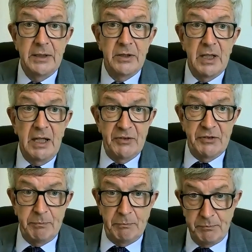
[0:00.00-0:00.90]
in their
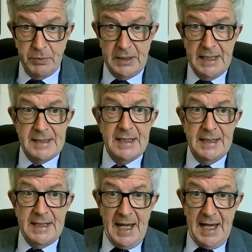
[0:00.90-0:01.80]
office, but let's
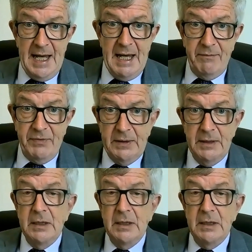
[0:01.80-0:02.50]
say they have,